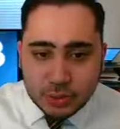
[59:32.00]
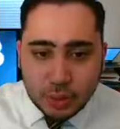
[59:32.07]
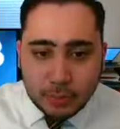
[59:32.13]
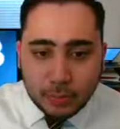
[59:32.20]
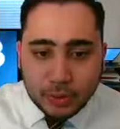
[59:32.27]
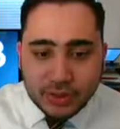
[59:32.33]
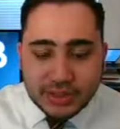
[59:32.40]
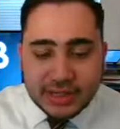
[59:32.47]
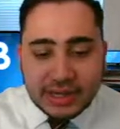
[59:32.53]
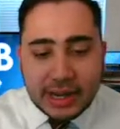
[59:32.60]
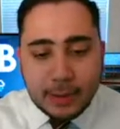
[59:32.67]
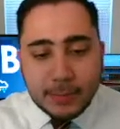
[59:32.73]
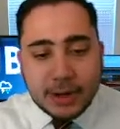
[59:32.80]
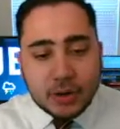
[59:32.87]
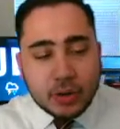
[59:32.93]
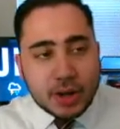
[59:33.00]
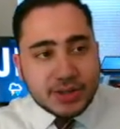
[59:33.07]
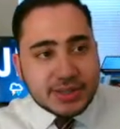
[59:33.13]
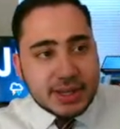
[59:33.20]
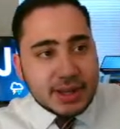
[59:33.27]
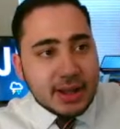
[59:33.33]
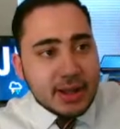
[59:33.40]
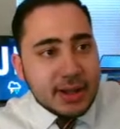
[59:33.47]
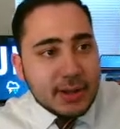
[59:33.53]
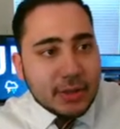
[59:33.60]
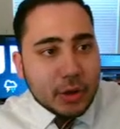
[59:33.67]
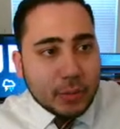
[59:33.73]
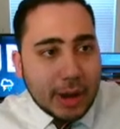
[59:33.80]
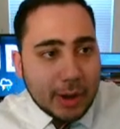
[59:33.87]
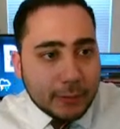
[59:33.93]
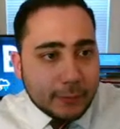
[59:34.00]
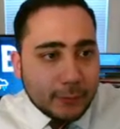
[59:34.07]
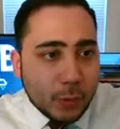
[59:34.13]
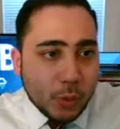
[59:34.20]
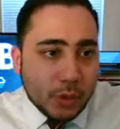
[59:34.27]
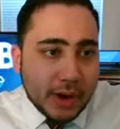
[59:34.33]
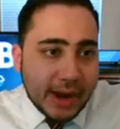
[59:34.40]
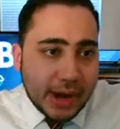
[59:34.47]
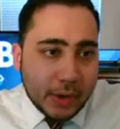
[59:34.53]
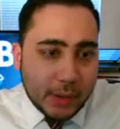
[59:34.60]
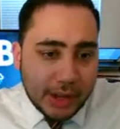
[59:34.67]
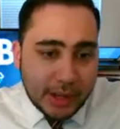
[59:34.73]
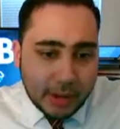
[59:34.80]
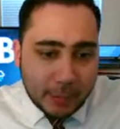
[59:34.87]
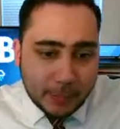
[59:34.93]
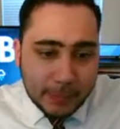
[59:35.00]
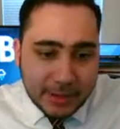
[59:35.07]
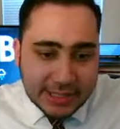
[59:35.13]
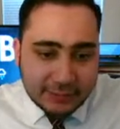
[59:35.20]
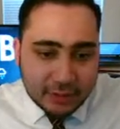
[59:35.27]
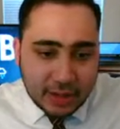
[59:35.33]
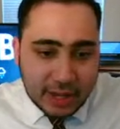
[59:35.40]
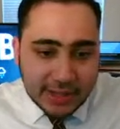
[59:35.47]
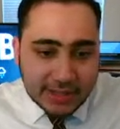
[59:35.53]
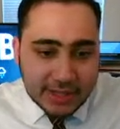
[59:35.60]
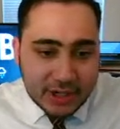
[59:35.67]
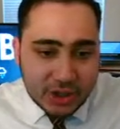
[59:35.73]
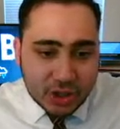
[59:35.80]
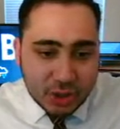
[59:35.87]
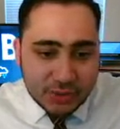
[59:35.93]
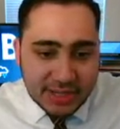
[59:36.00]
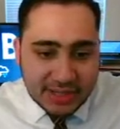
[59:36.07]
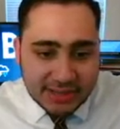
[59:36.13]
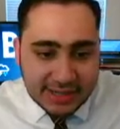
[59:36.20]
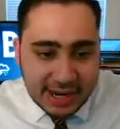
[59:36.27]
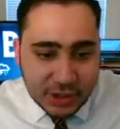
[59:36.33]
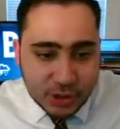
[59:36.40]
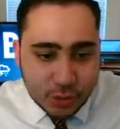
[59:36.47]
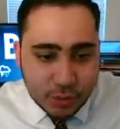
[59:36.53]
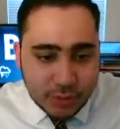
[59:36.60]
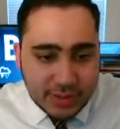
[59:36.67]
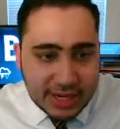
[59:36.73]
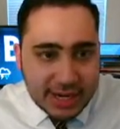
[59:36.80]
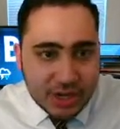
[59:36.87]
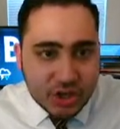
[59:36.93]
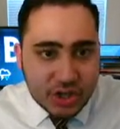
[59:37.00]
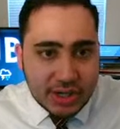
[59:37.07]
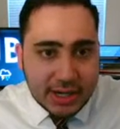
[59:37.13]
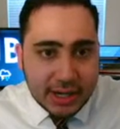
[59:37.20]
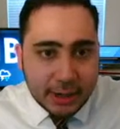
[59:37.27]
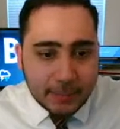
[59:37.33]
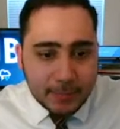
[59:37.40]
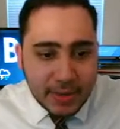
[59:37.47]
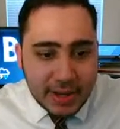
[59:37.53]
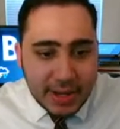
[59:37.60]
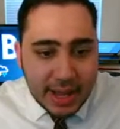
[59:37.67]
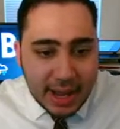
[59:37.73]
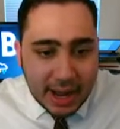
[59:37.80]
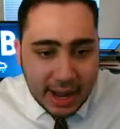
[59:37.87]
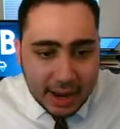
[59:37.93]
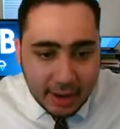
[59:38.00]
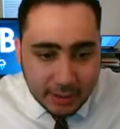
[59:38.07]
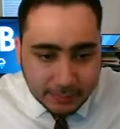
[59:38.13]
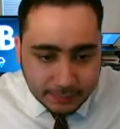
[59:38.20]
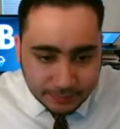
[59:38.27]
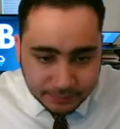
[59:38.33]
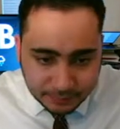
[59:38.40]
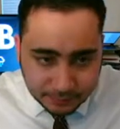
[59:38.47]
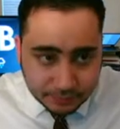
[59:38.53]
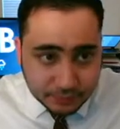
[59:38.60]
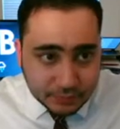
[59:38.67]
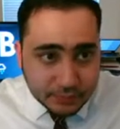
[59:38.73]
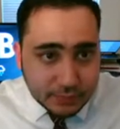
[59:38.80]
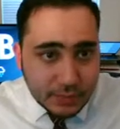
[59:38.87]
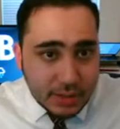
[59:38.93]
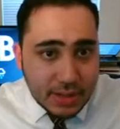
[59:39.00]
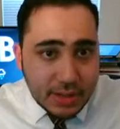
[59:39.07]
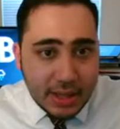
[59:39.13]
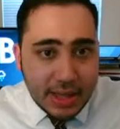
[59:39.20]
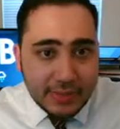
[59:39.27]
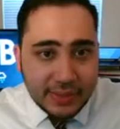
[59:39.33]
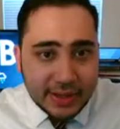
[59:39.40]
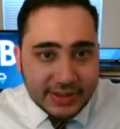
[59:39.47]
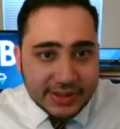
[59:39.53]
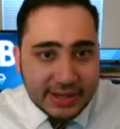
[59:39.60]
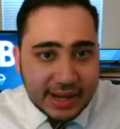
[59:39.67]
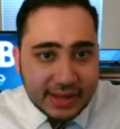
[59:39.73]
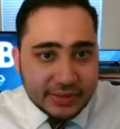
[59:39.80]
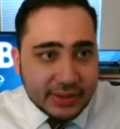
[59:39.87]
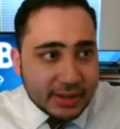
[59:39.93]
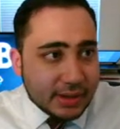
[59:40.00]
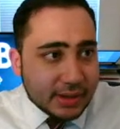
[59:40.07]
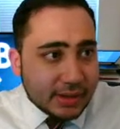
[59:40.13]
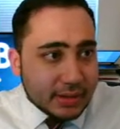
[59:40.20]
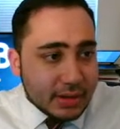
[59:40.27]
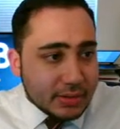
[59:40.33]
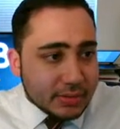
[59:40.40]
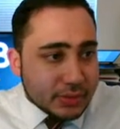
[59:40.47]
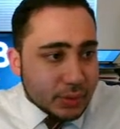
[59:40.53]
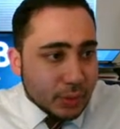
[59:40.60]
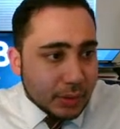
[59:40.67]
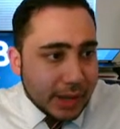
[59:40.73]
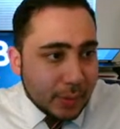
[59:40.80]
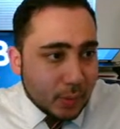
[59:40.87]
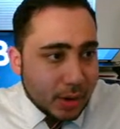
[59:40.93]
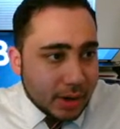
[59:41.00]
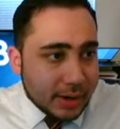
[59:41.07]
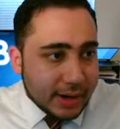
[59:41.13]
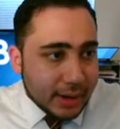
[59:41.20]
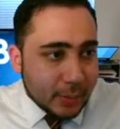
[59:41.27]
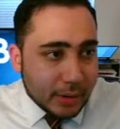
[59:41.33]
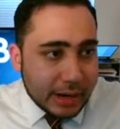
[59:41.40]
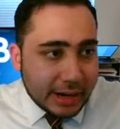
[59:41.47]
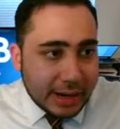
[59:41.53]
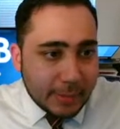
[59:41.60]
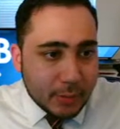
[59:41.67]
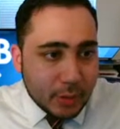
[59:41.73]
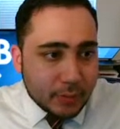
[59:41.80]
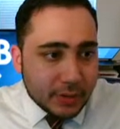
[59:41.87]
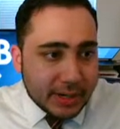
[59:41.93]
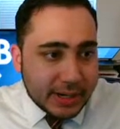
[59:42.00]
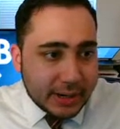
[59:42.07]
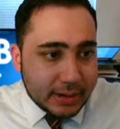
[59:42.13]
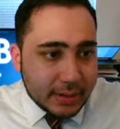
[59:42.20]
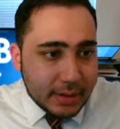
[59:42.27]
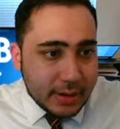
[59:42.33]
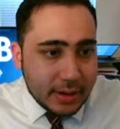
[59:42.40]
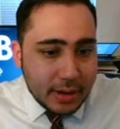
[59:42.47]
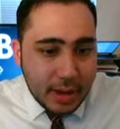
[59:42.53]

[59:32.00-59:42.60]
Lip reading: storm looks to now be crossing the Route 4 area. Our base velocity shows intense rotation here, and that's not the tool I wanted. I wanted to come over here.